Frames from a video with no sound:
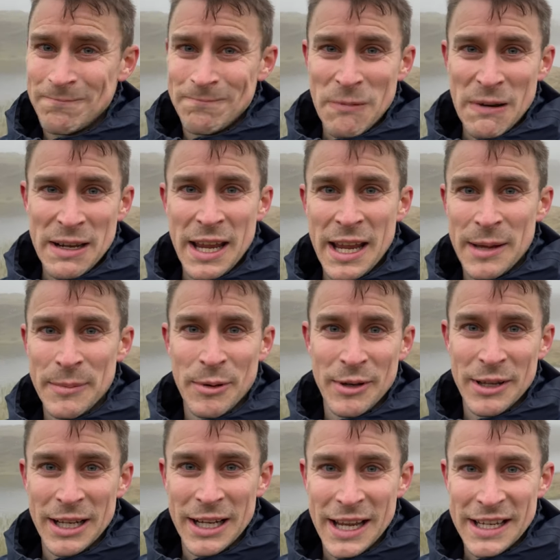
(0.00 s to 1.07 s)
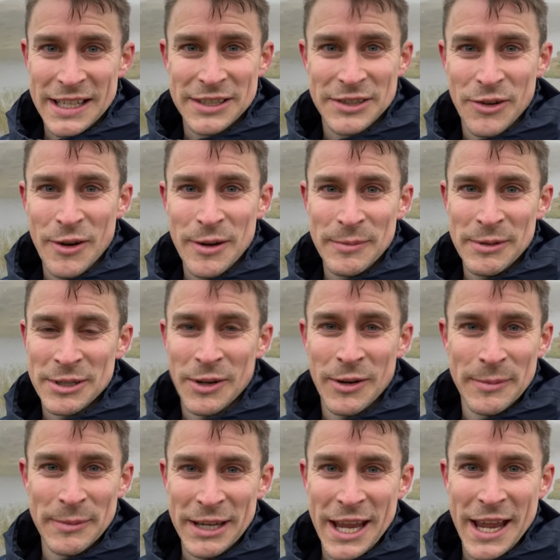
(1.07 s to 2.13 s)
Been hit by the lakes time and
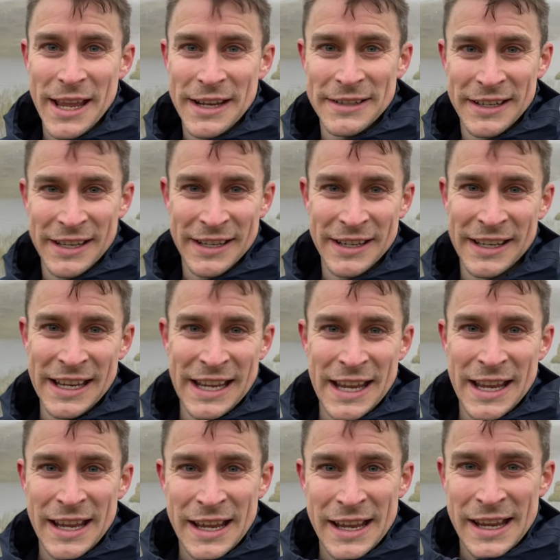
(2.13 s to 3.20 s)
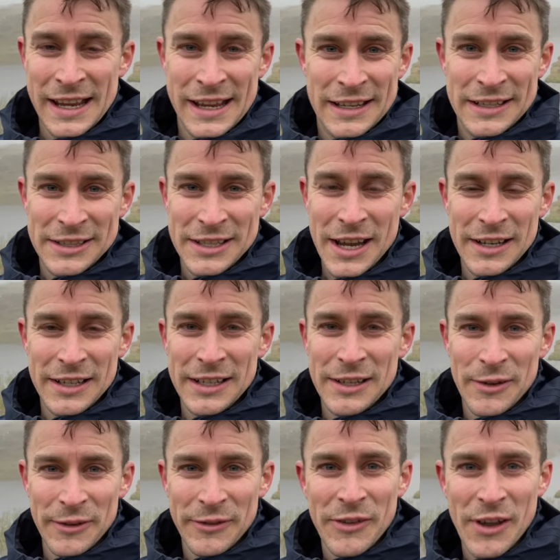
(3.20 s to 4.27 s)
time again. Certainly
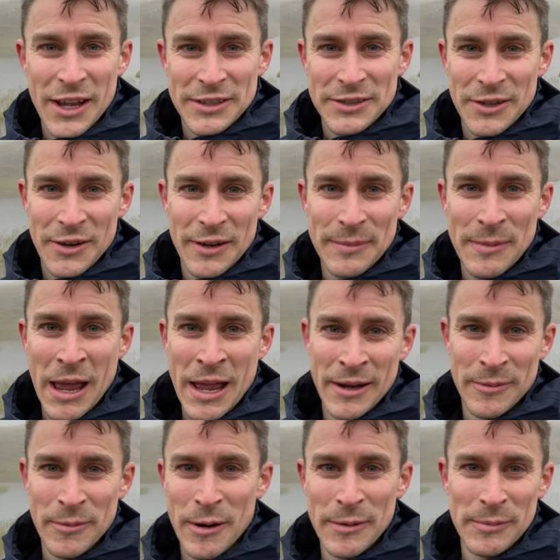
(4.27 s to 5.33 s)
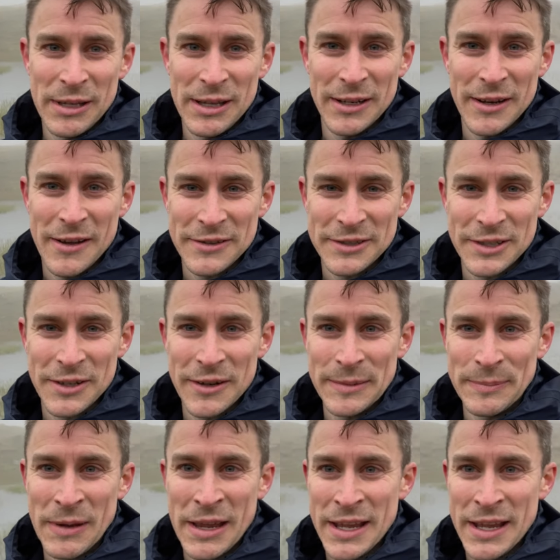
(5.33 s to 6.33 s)
not the first time, won't be the last time.